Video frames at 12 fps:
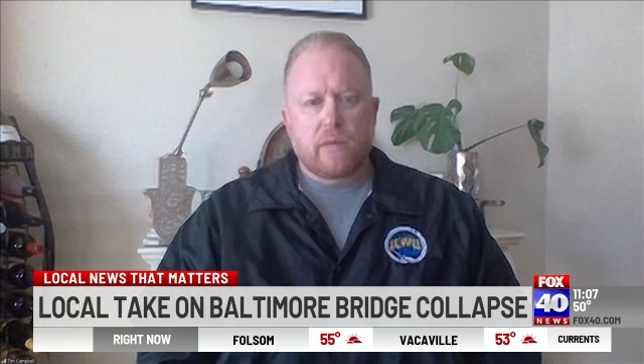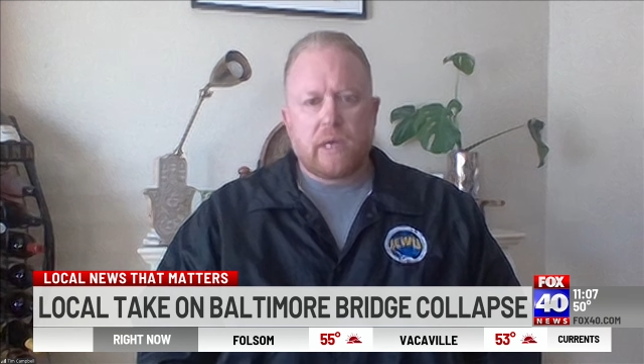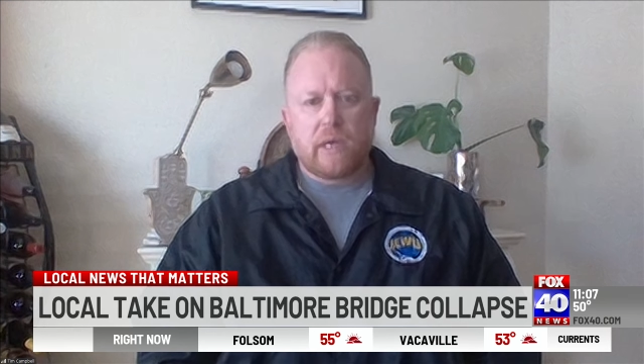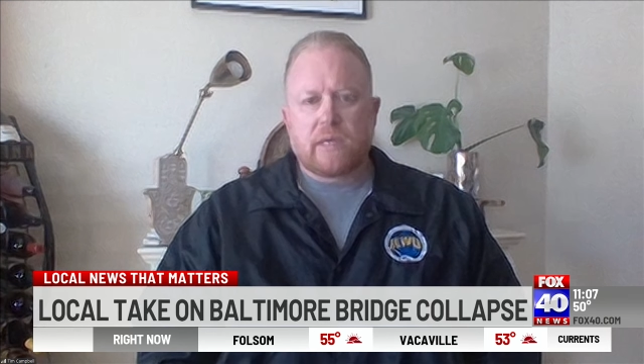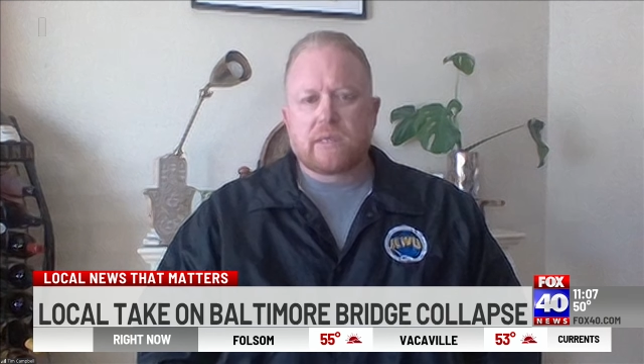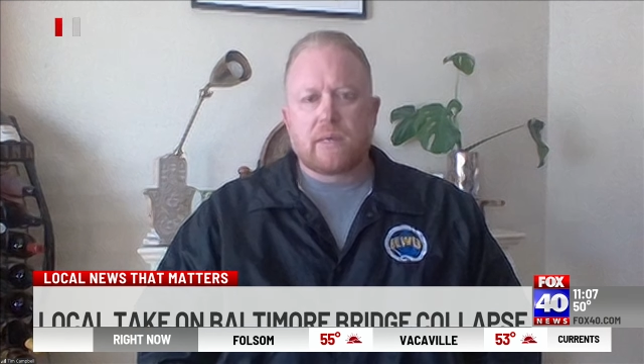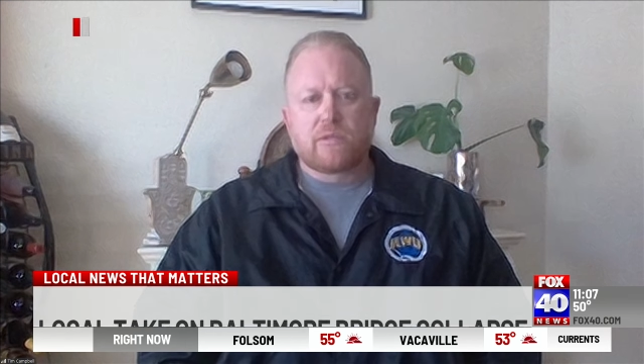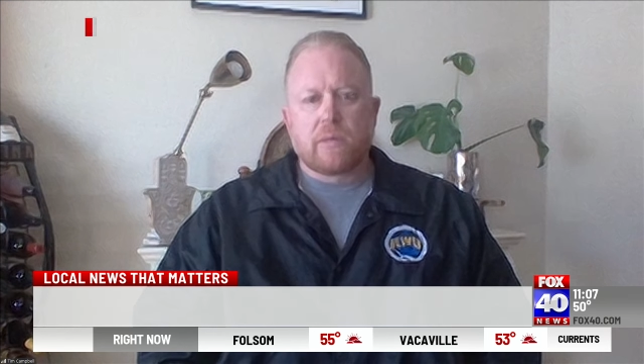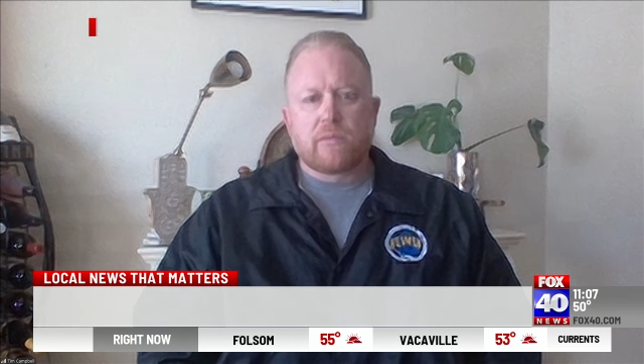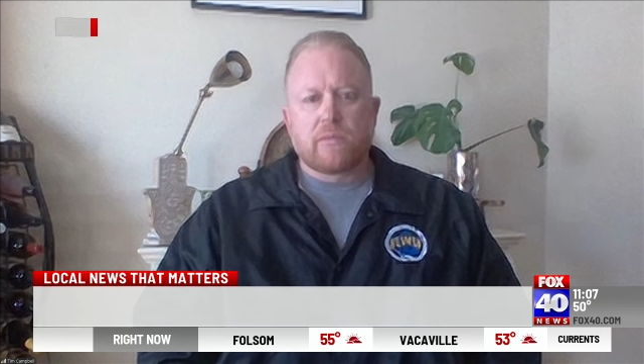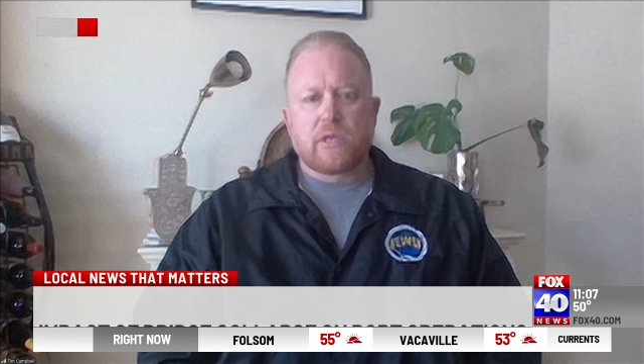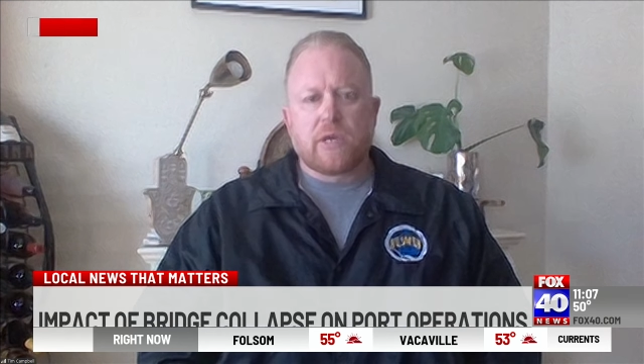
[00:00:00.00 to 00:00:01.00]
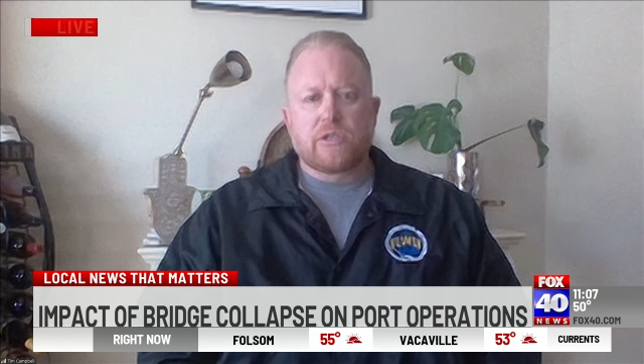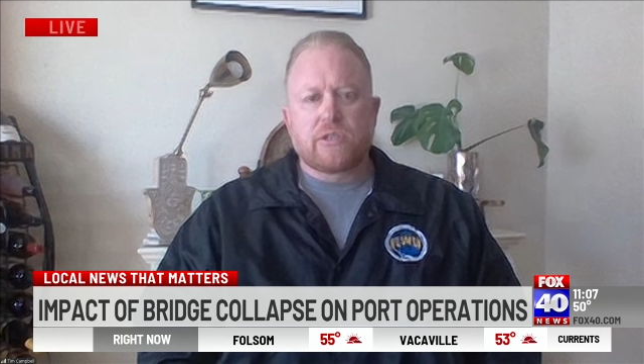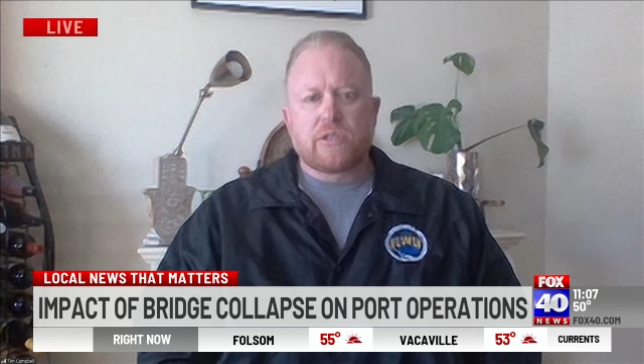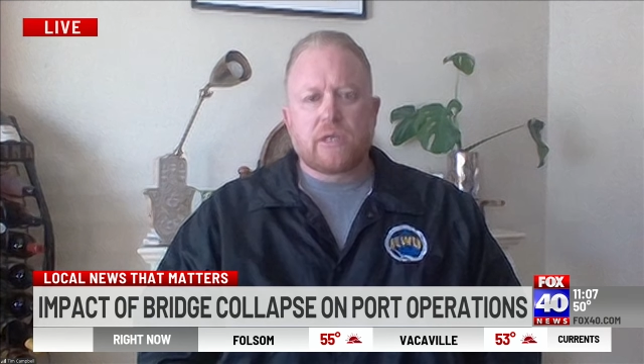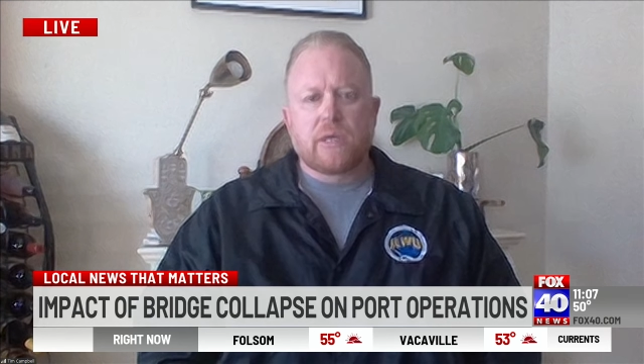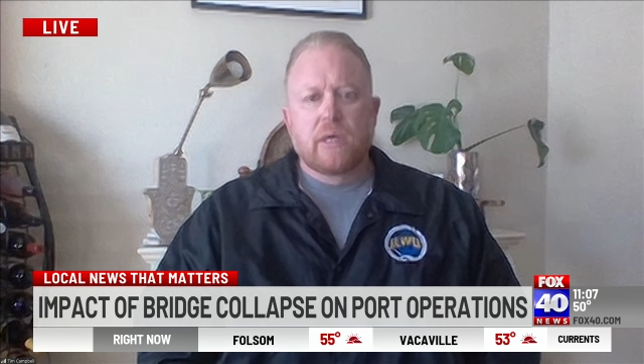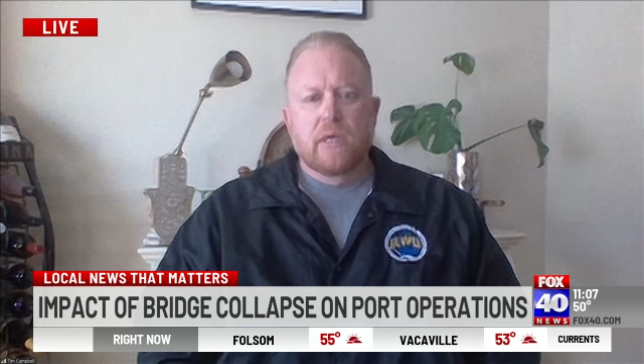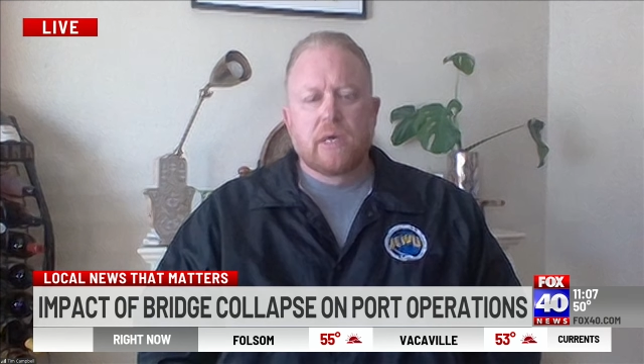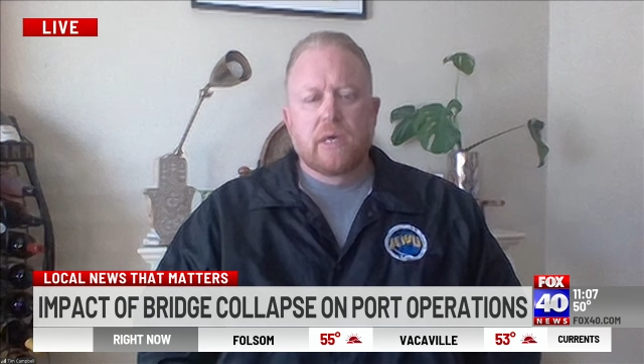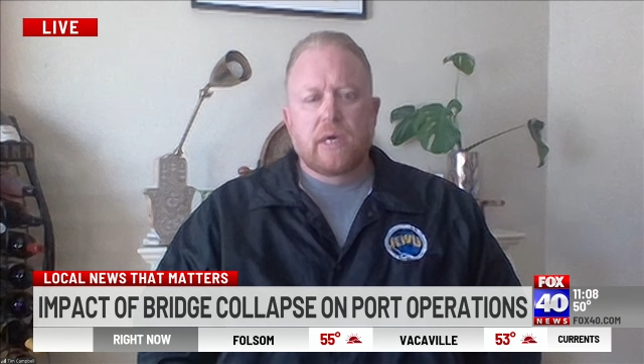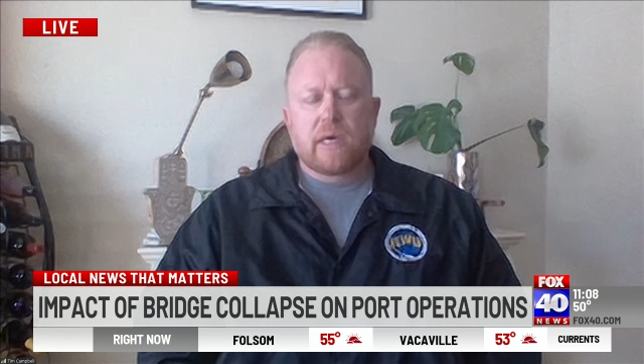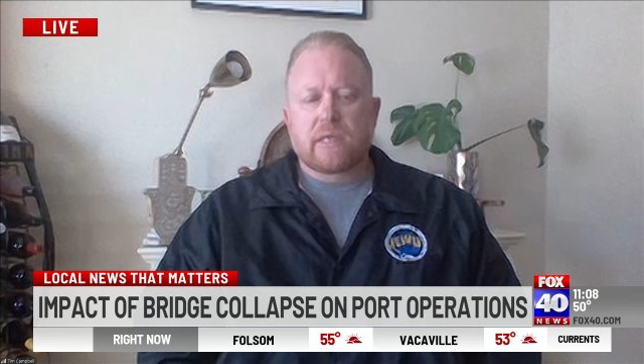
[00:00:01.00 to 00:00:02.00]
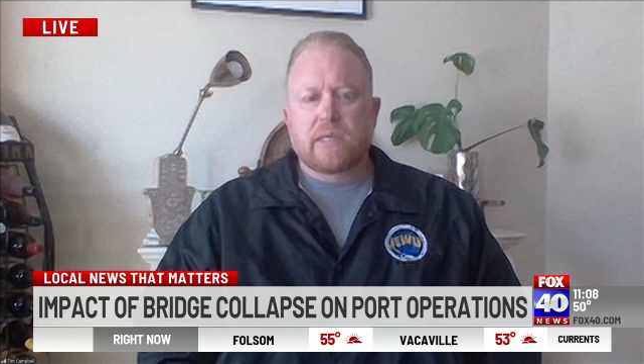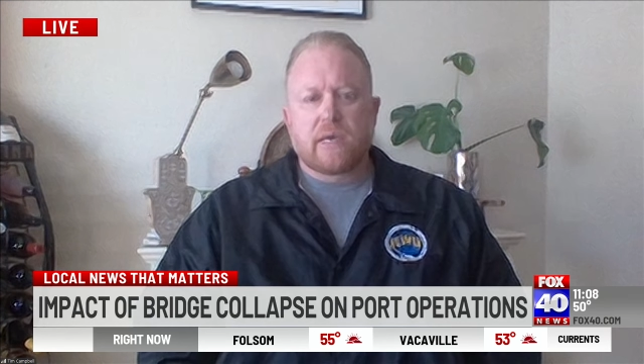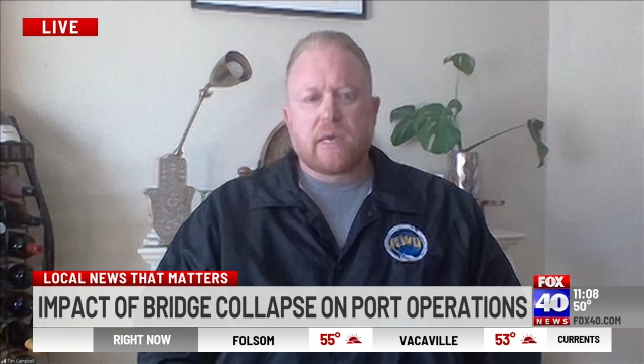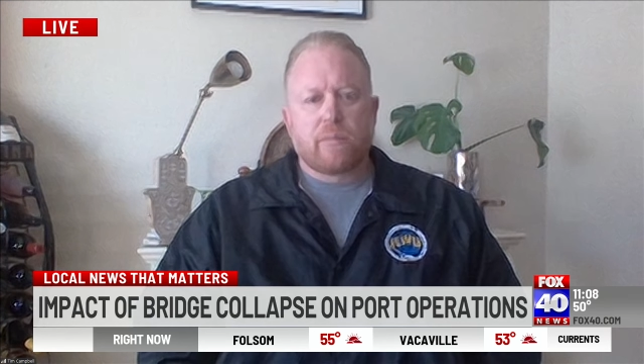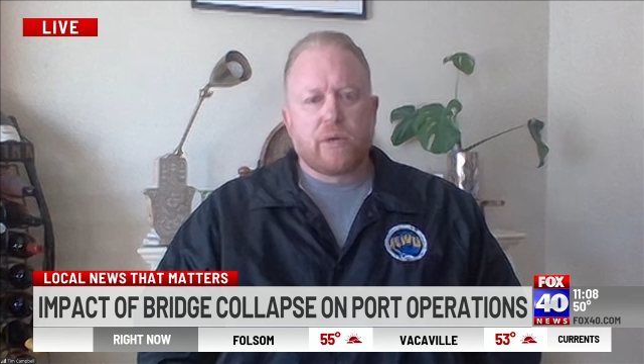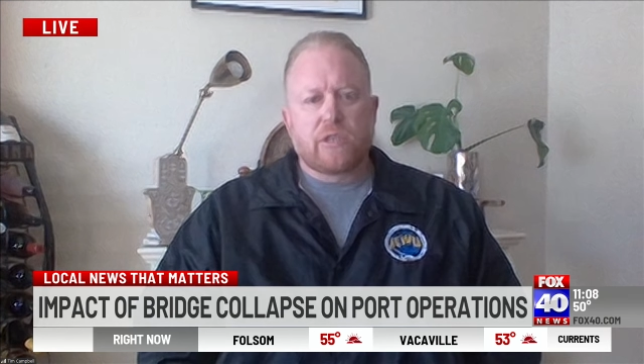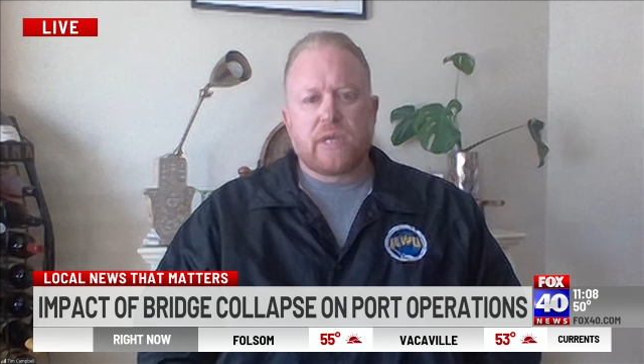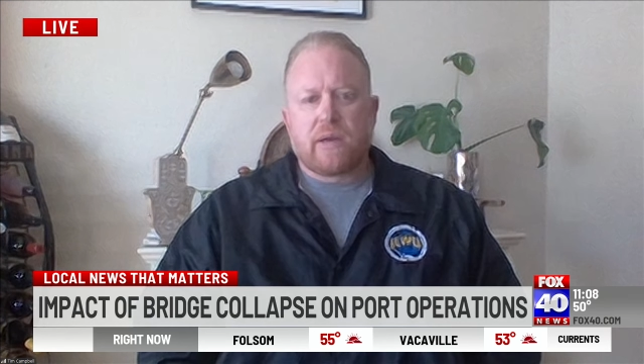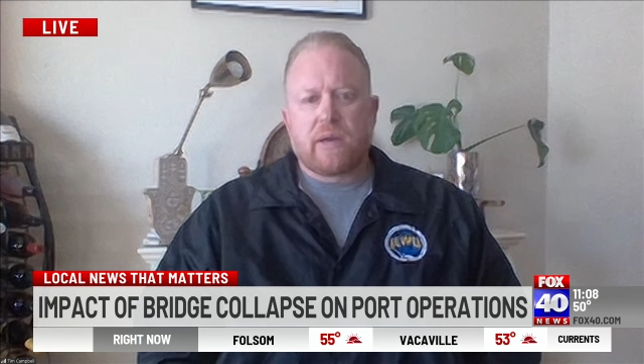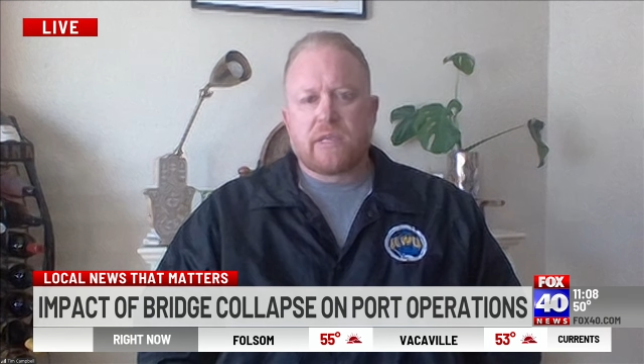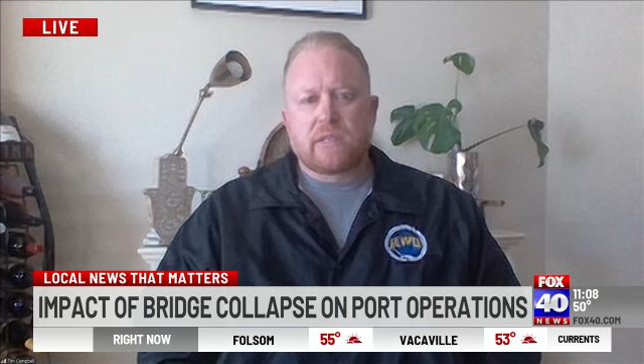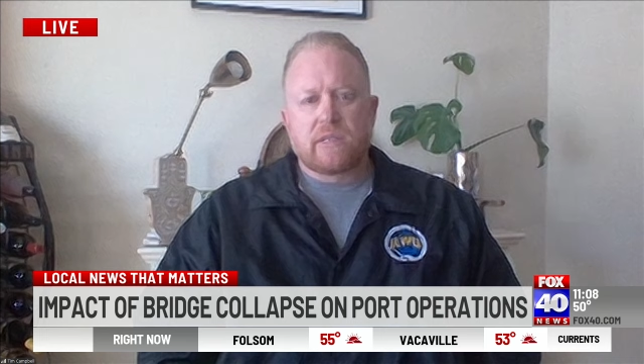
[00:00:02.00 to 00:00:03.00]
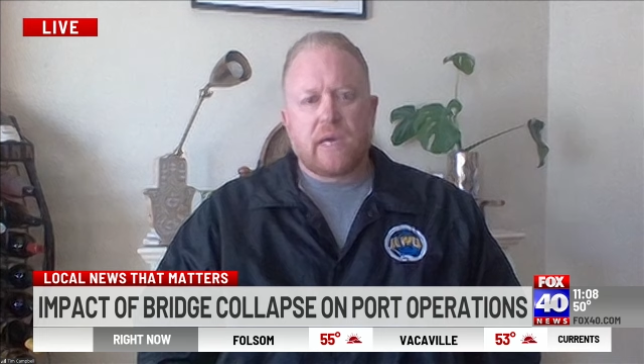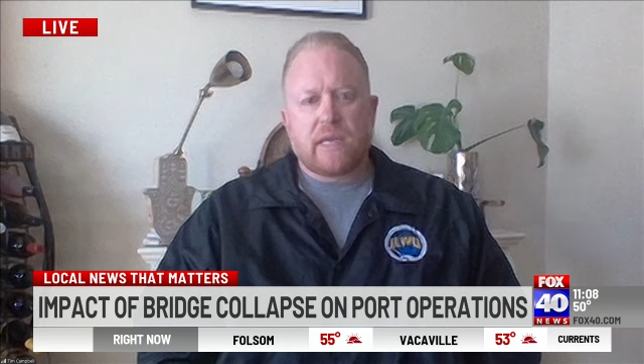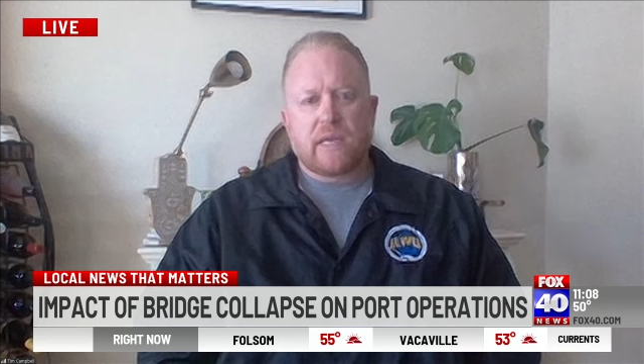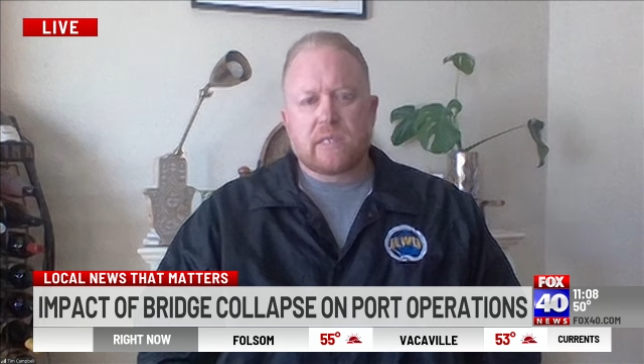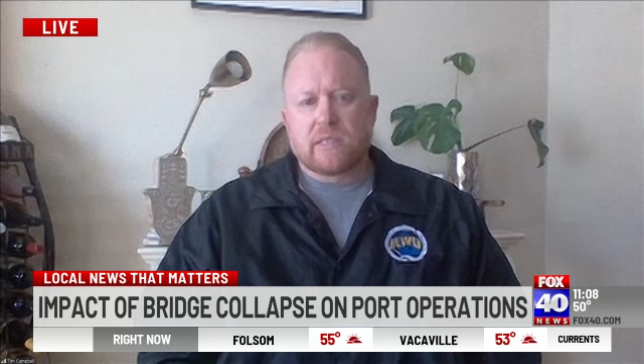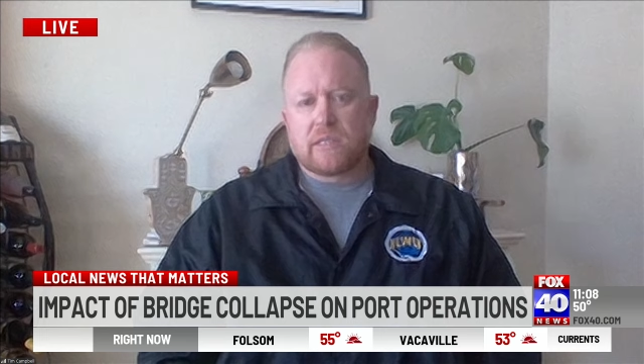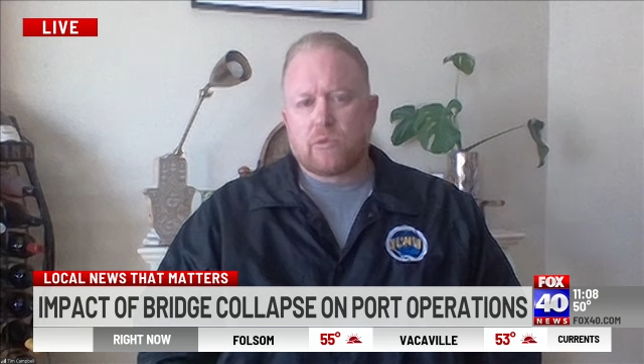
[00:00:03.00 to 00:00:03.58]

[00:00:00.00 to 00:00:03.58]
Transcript: Anytime something touches it, it could take a bridge down instantaneously,